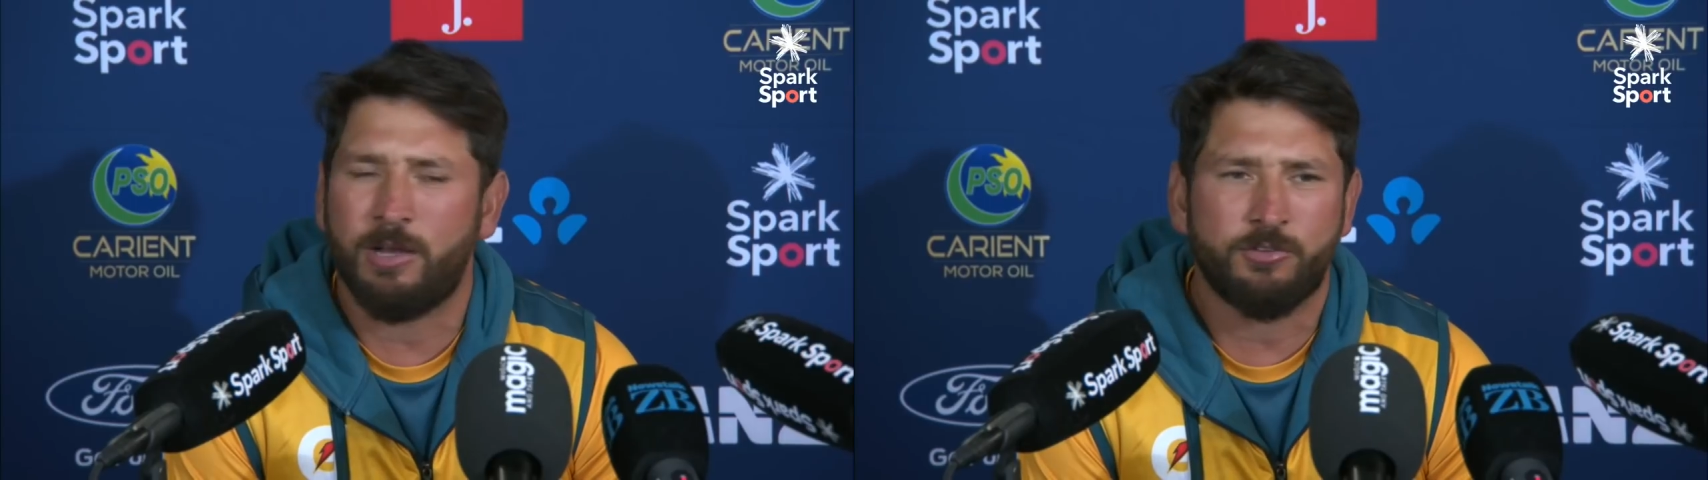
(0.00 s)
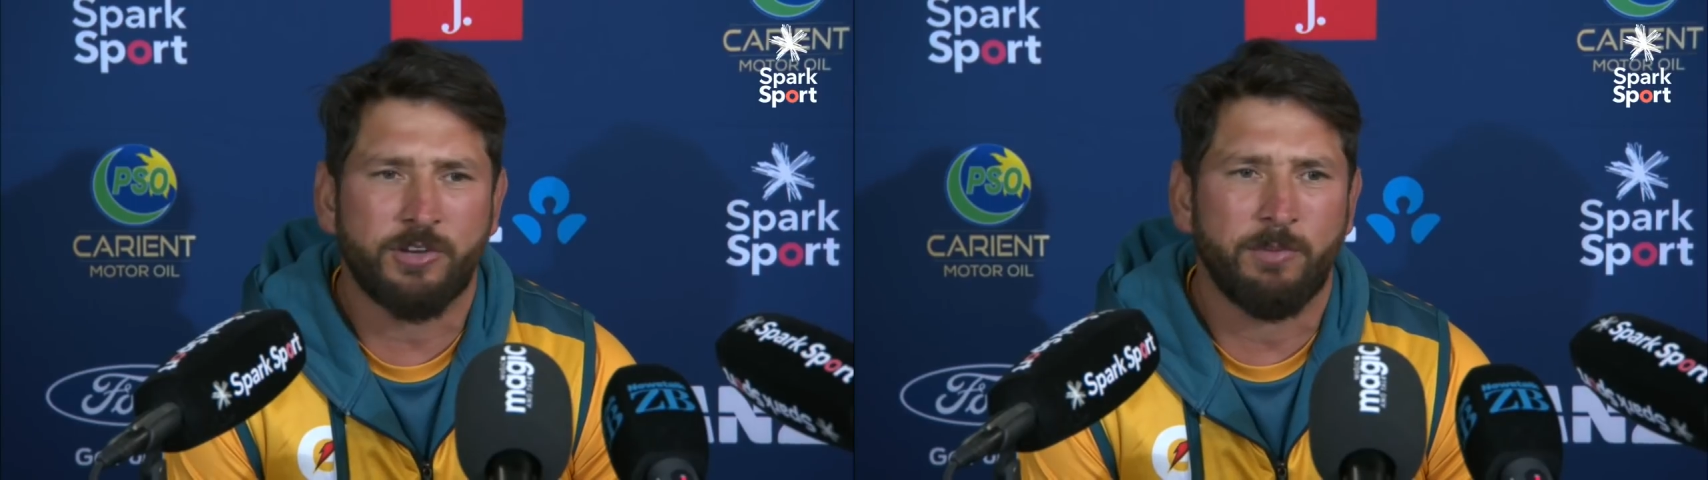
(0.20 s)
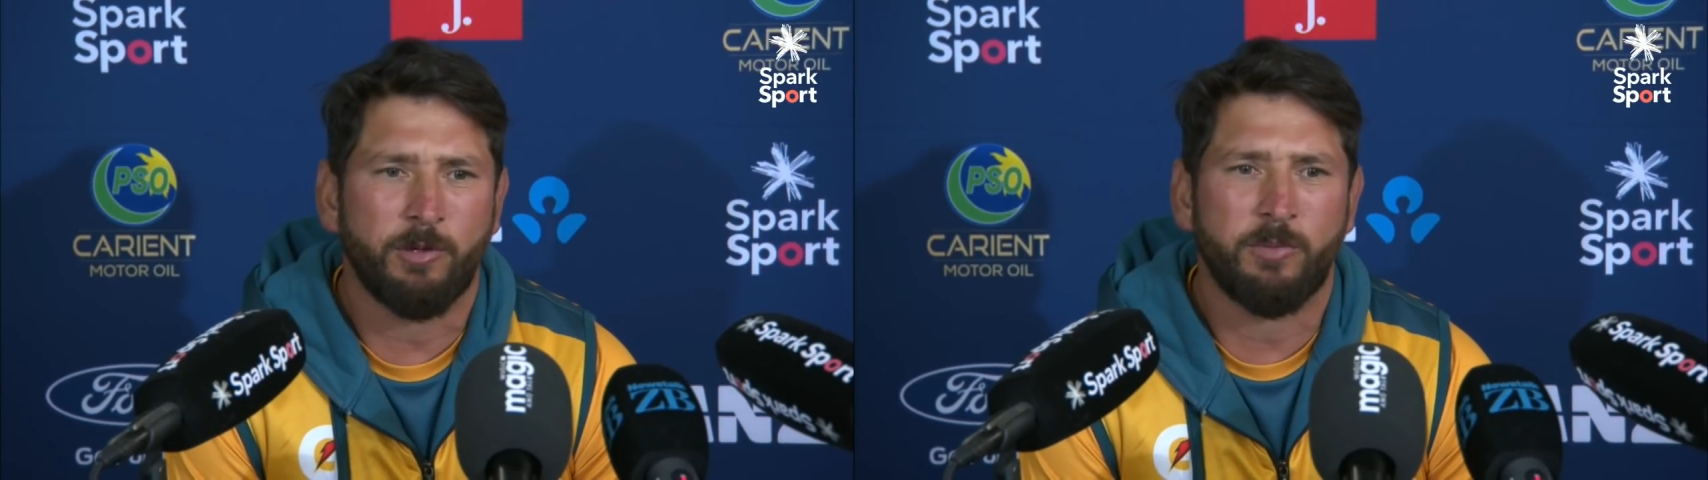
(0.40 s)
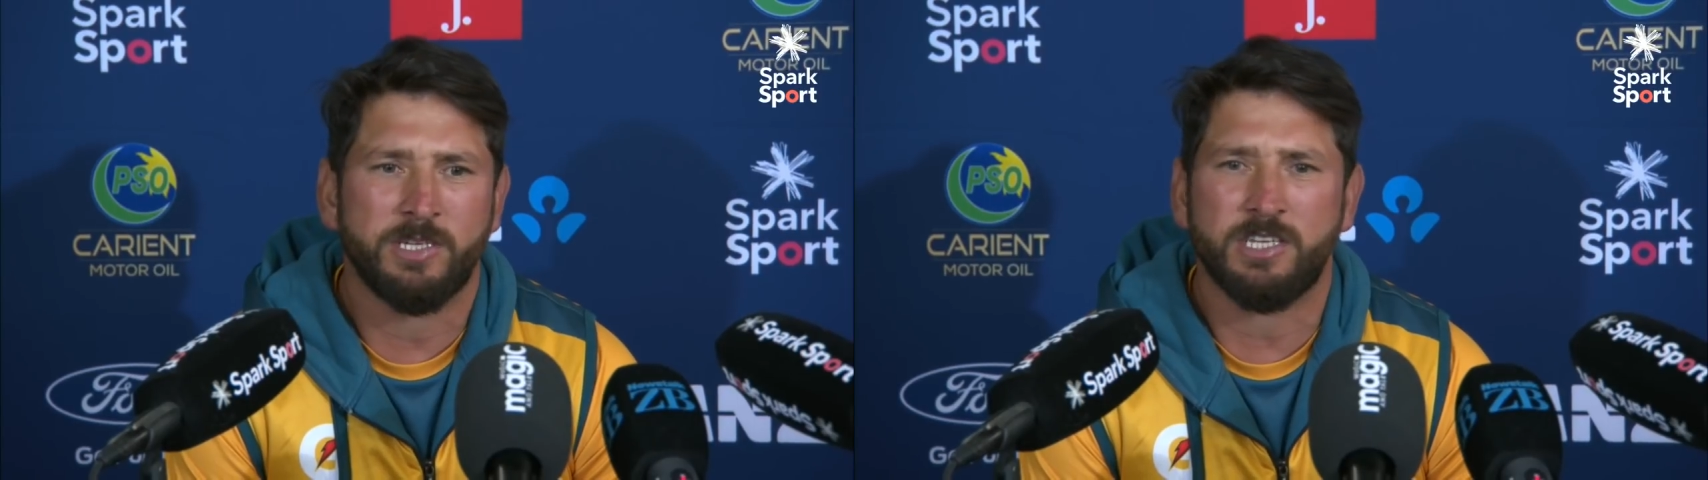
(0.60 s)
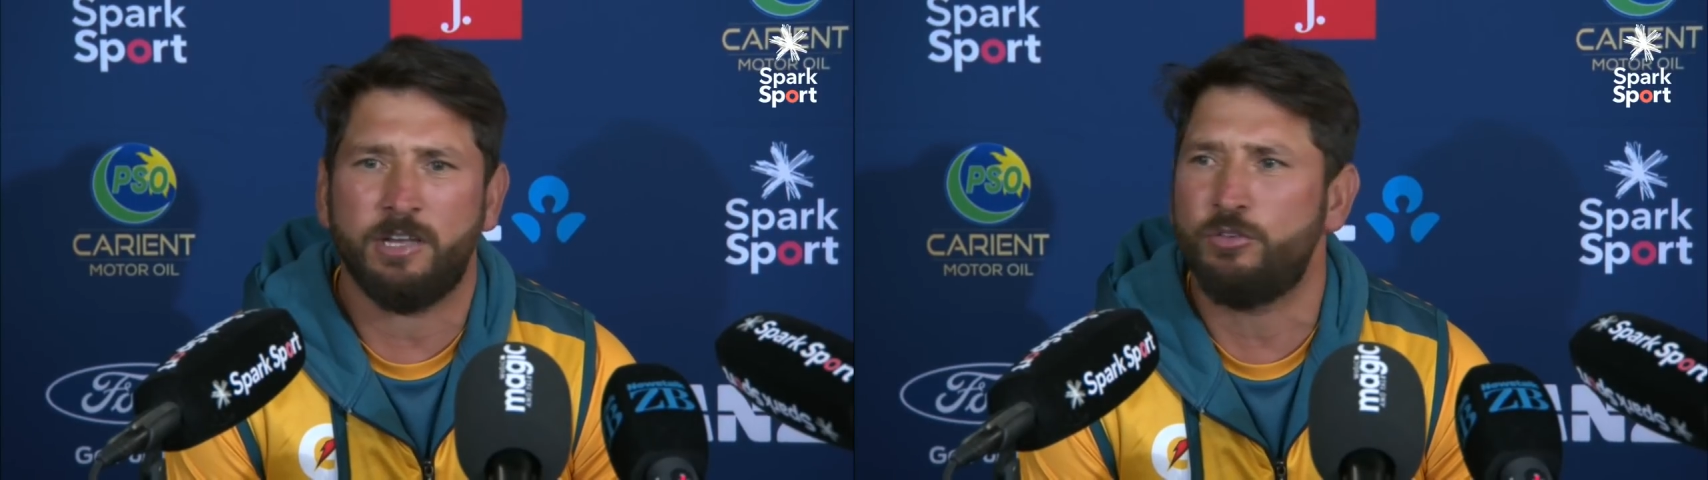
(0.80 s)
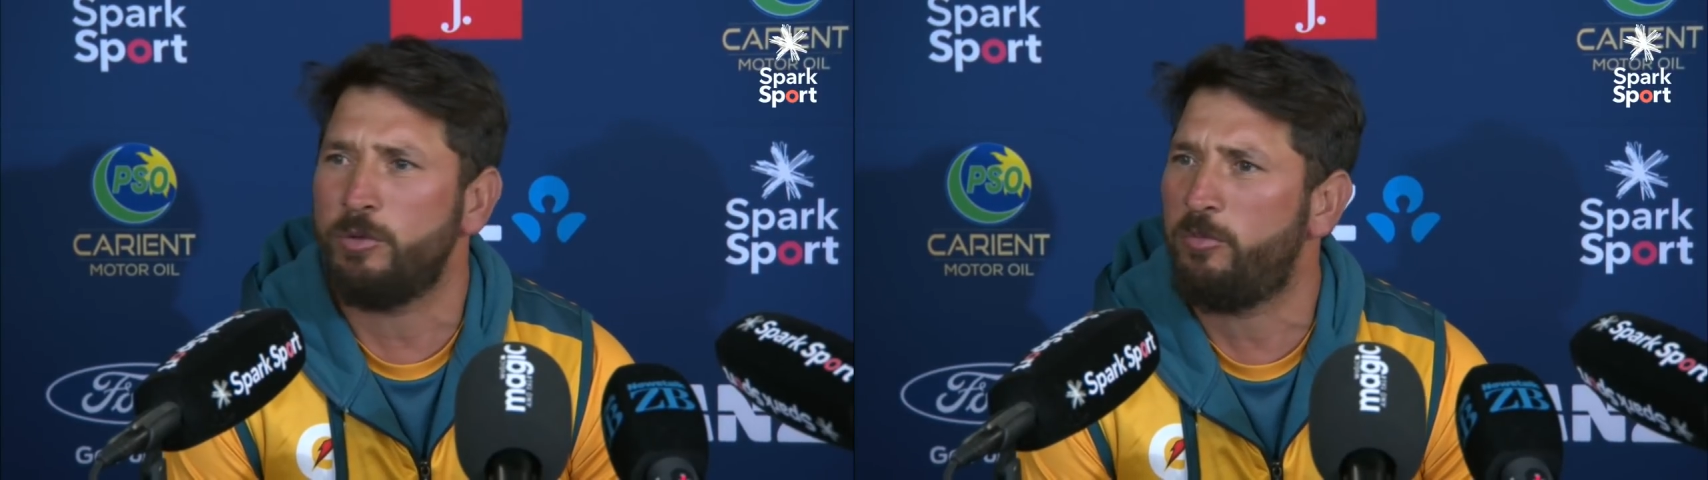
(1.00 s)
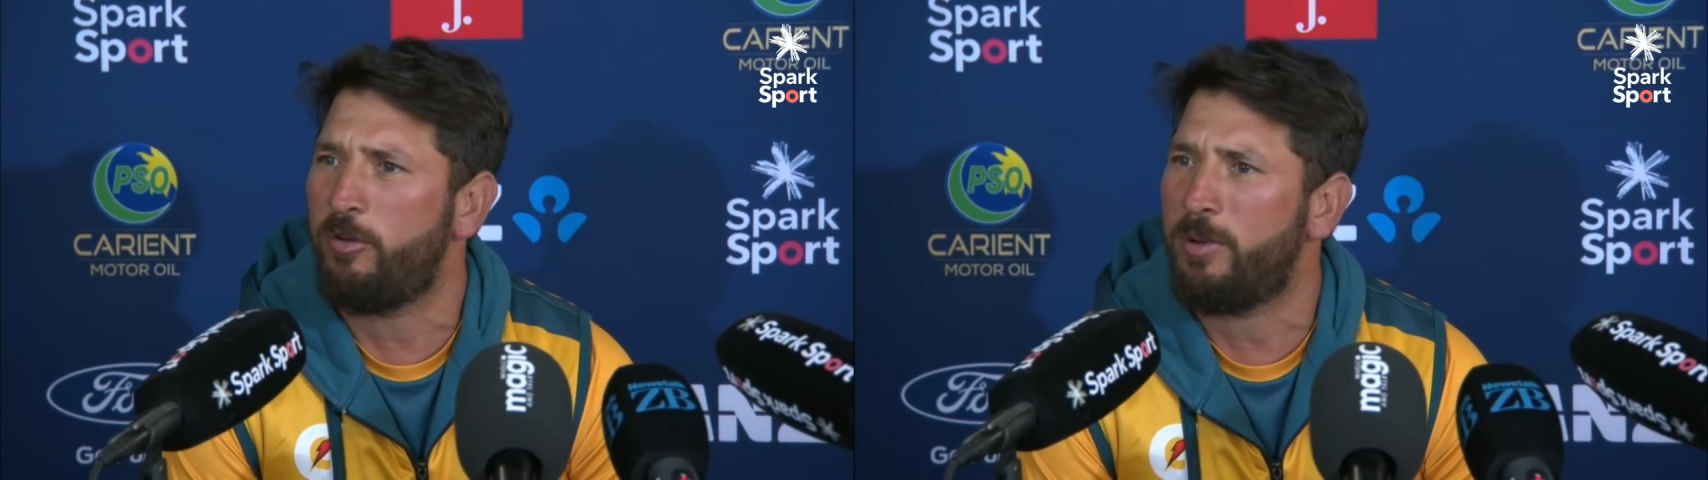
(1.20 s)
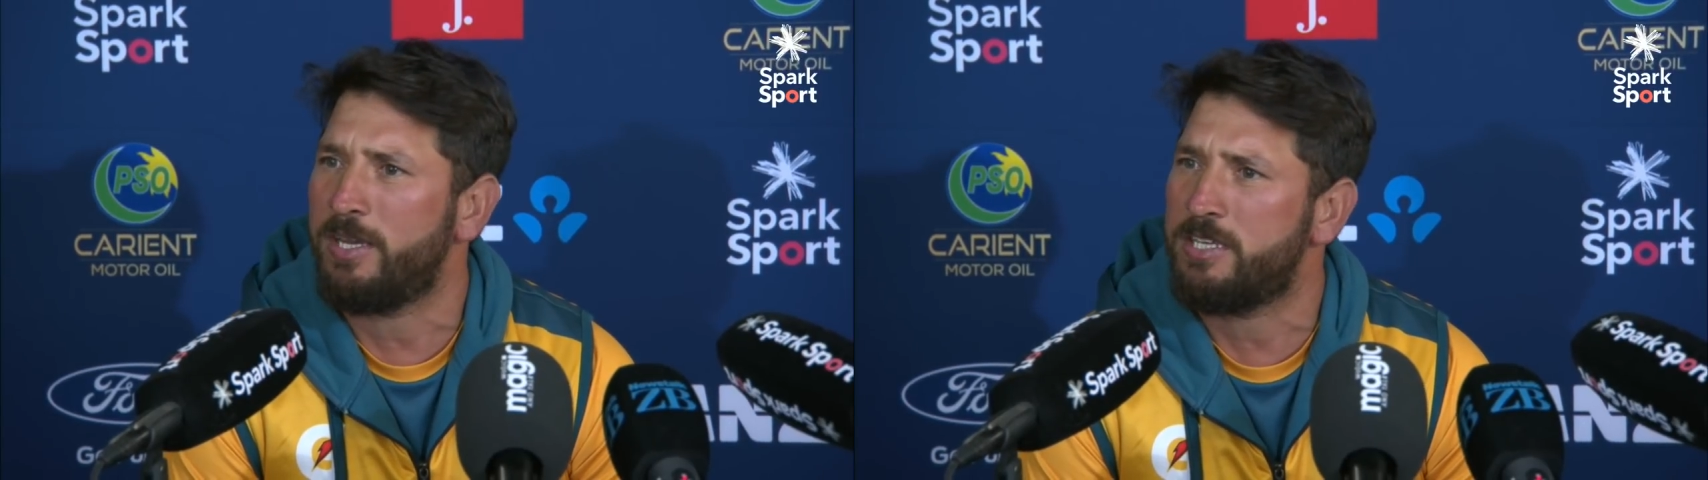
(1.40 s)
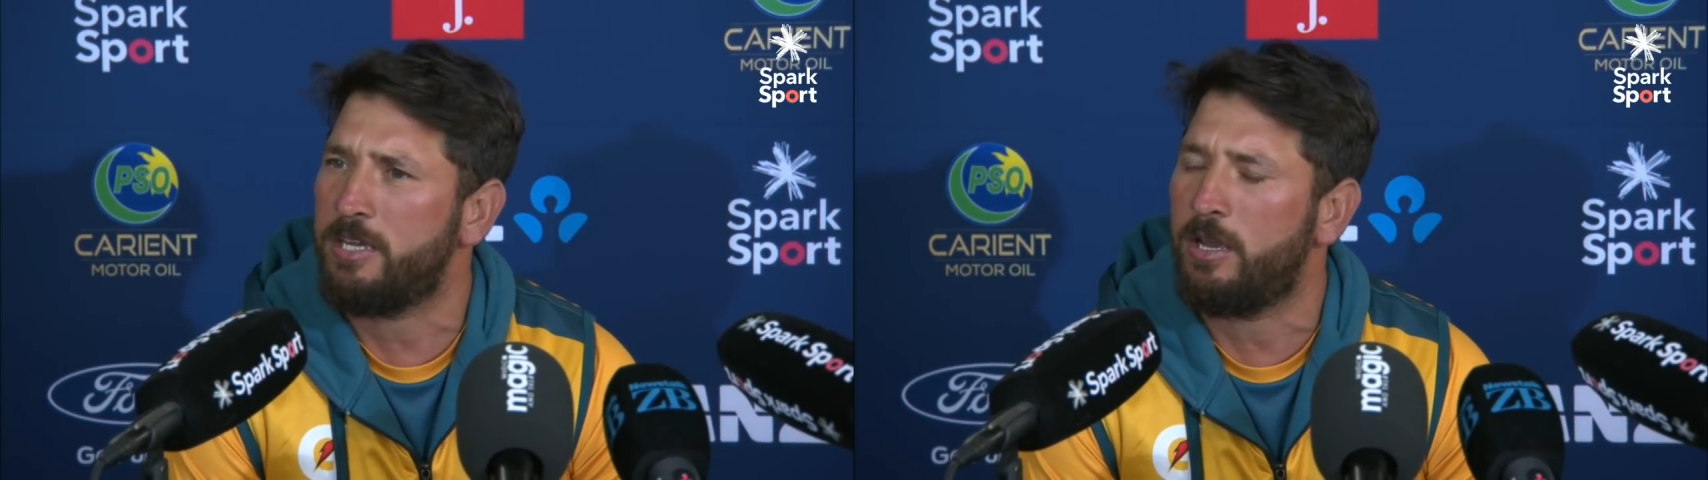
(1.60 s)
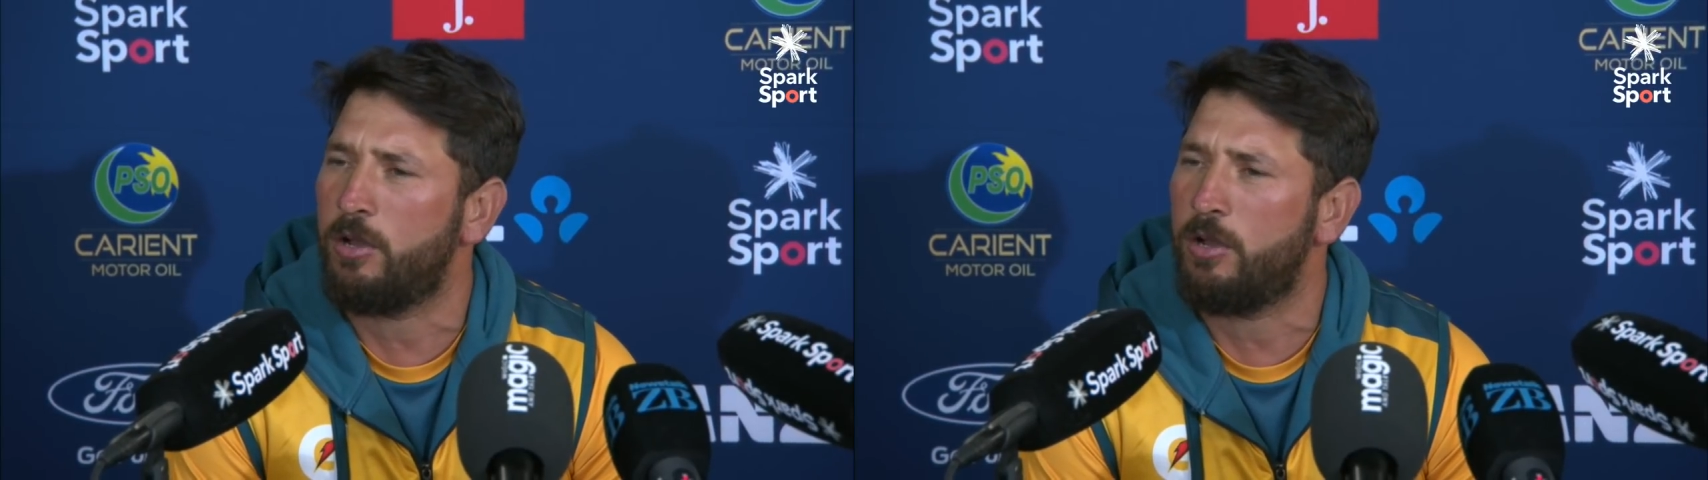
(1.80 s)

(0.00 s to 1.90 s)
I'll try my best. I'm doing for my team,